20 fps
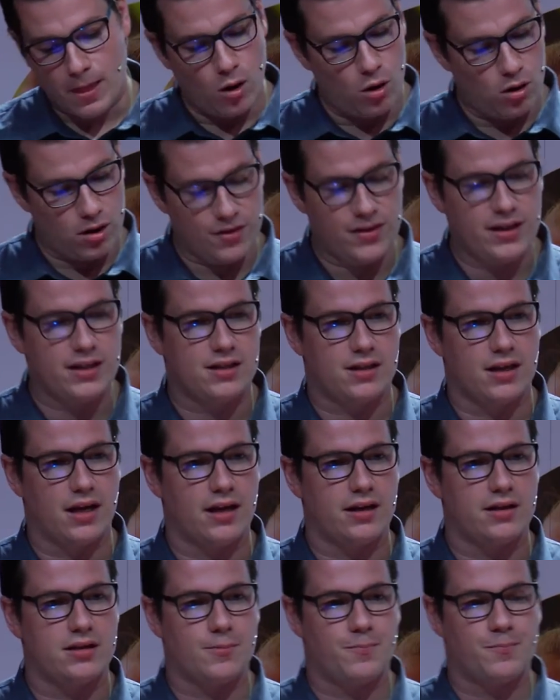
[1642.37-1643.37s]
All of these
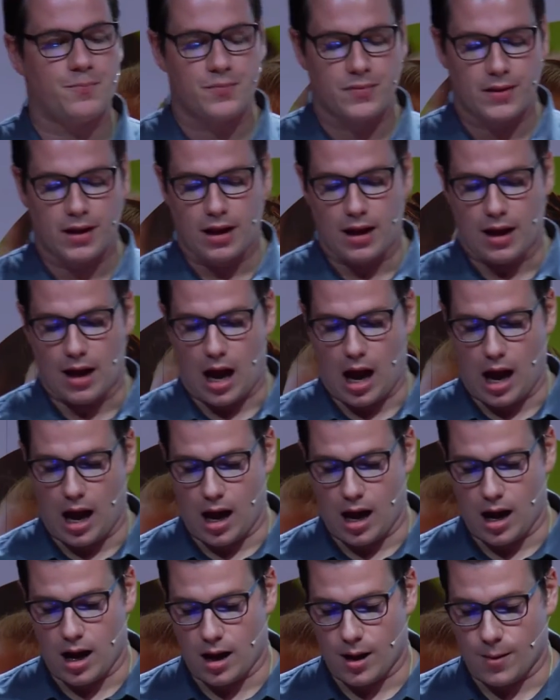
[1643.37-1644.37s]
things
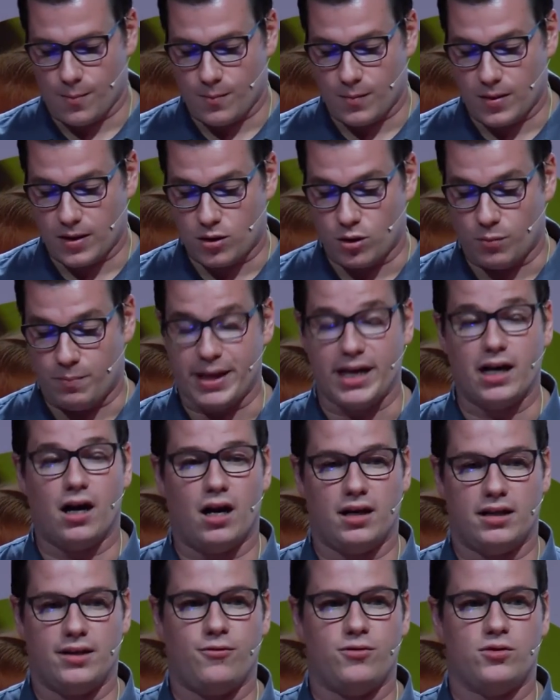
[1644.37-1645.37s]
um, could be
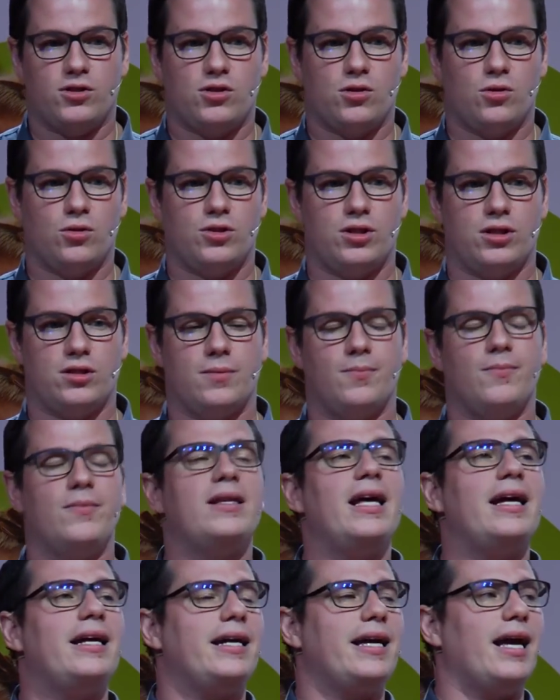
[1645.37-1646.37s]
our different sources.
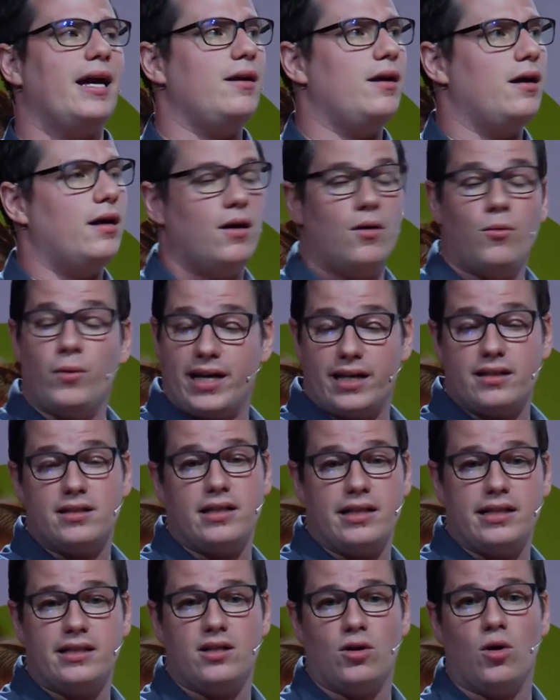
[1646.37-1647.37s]
Then again, we get
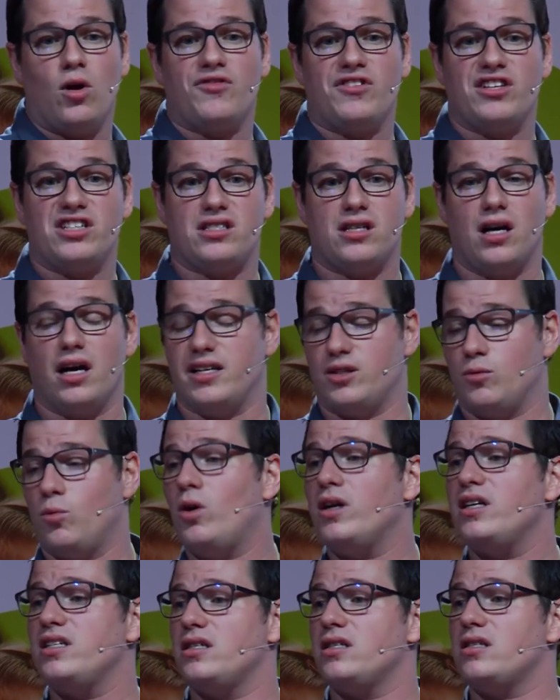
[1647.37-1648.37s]
to the issue of the size.
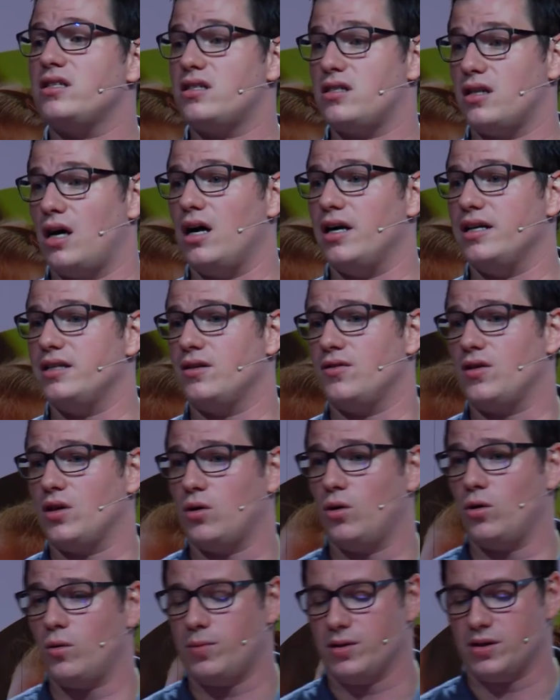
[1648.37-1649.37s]
What is the size of the
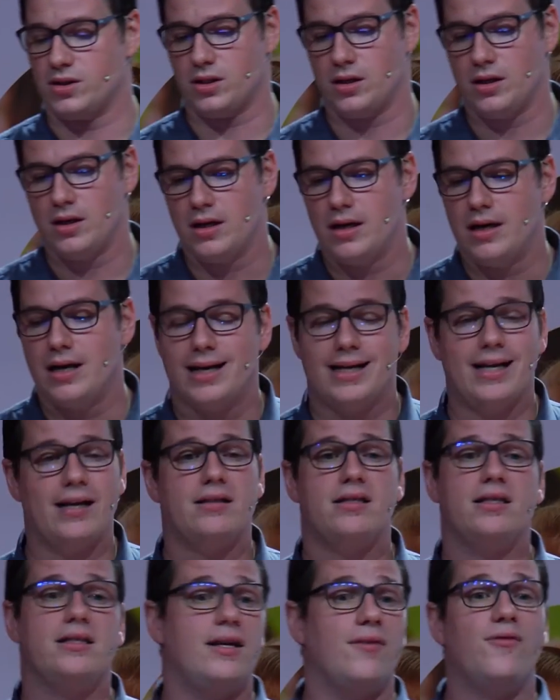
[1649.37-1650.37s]
corpus? Now,
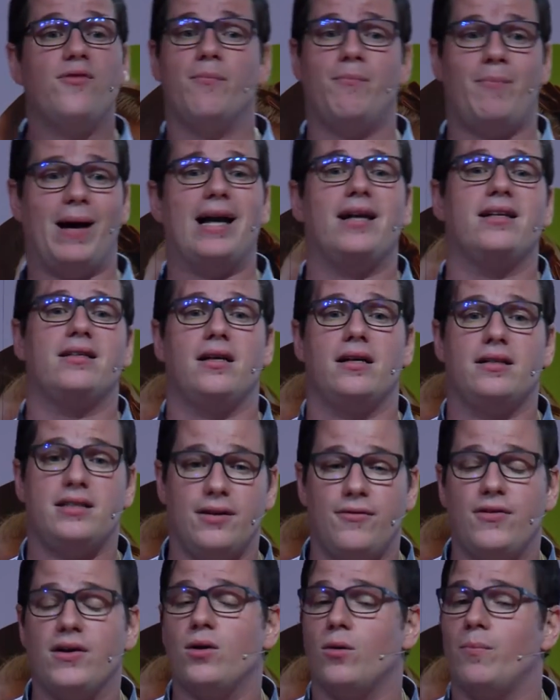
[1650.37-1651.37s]
it's a different balance, a
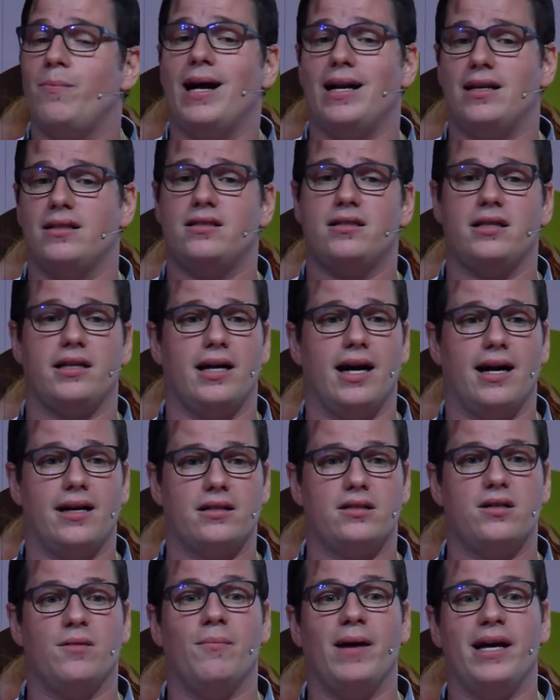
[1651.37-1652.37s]
difficult balancing
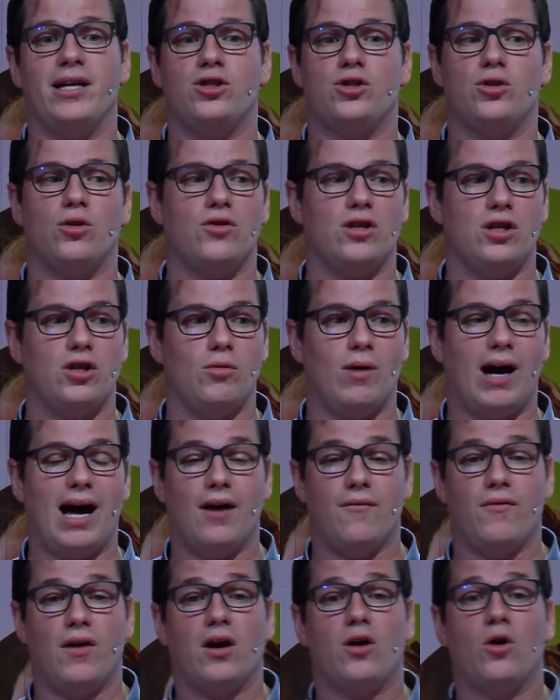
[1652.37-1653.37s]
act to make sure that you
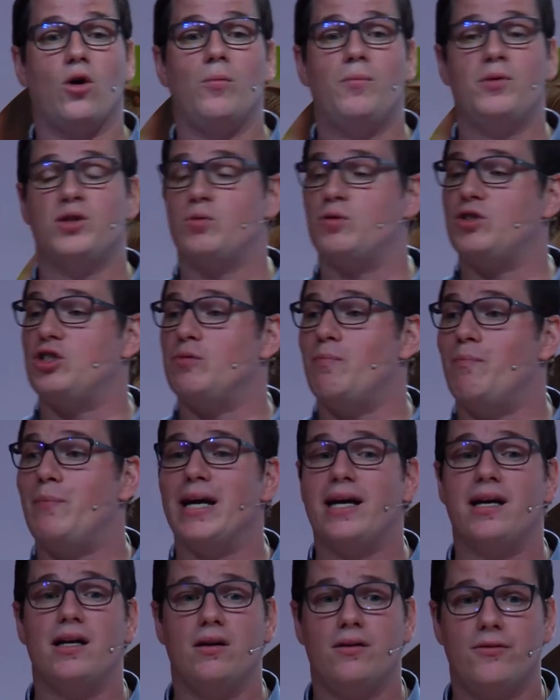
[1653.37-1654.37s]
have a corpus which is
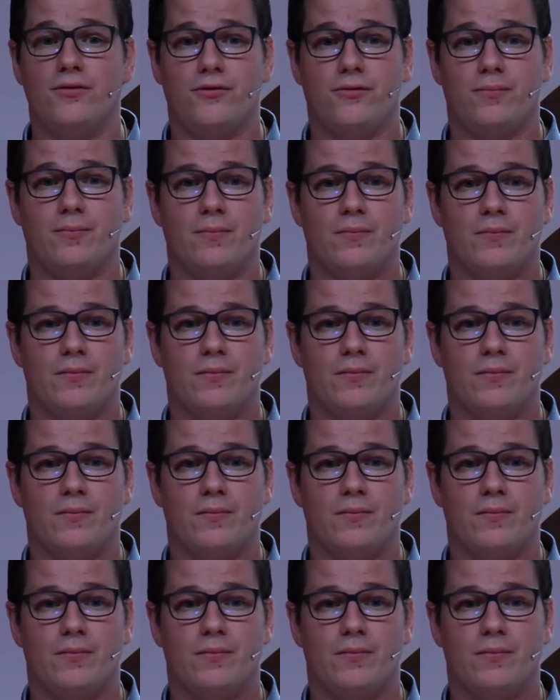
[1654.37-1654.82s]
big enough